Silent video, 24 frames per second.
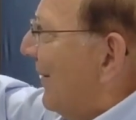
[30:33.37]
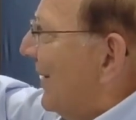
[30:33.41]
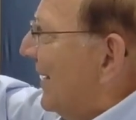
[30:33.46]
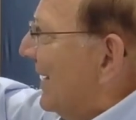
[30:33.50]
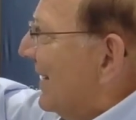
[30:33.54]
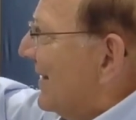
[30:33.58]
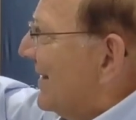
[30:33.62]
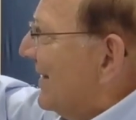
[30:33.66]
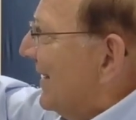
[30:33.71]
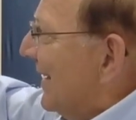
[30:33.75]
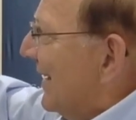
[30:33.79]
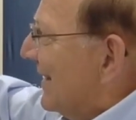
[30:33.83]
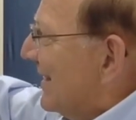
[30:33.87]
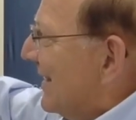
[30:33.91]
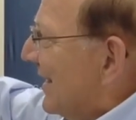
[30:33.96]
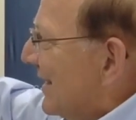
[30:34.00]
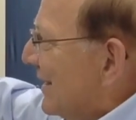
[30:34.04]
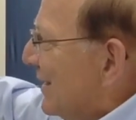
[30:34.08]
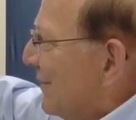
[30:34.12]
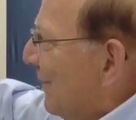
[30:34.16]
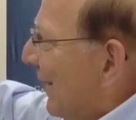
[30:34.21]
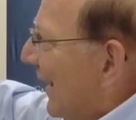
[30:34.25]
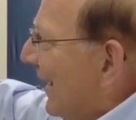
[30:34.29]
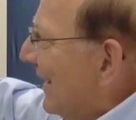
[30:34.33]
it's it's
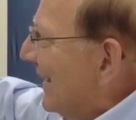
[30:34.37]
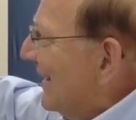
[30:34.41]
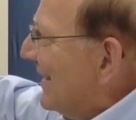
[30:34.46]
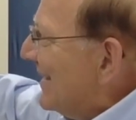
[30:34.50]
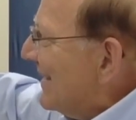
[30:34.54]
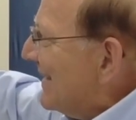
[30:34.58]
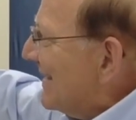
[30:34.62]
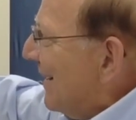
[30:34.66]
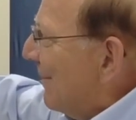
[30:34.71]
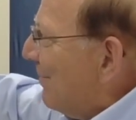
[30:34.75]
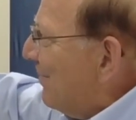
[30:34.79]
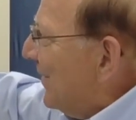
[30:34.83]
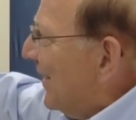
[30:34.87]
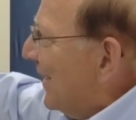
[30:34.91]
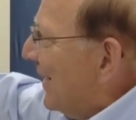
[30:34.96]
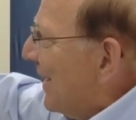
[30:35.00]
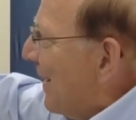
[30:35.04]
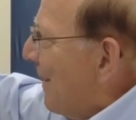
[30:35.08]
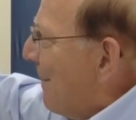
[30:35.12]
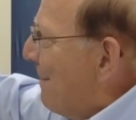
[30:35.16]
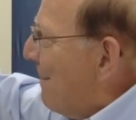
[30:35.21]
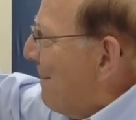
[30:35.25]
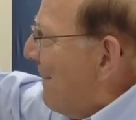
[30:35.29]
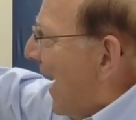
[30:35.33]
explaining something
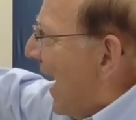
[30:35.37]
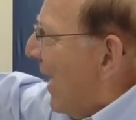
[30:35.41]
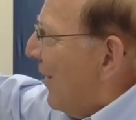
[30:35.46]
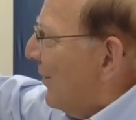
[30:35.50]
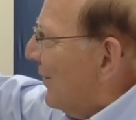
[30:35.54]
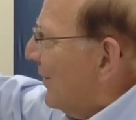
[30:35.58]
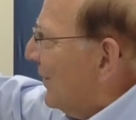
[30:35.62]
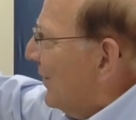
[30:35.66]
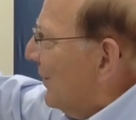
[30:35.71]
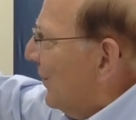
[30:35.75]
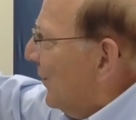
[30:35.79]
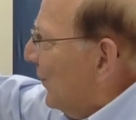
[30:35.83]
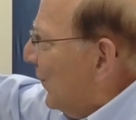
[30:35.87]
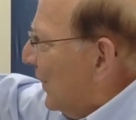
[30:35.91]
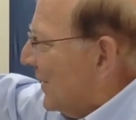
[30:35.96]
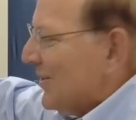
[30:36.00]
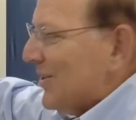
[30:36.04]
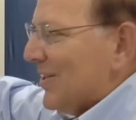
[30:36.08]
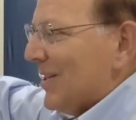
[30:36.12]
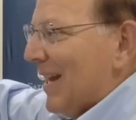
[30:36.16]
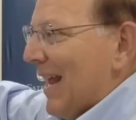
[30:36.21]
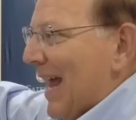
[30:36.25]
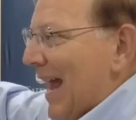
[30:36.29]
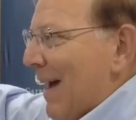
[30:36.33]
about what's
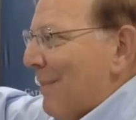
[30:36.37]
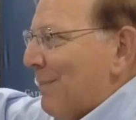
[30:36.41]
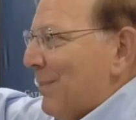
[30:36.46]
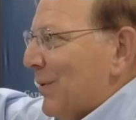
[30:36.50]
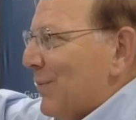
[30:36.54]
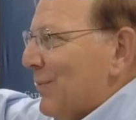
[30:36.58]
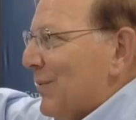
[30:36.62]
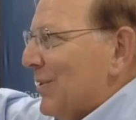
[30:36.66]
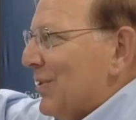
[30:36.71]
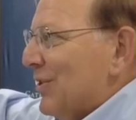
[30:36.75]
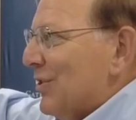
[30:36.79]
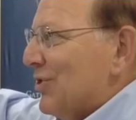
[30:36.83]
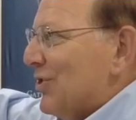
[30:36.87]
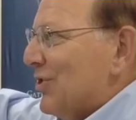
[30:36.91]
going to happen with the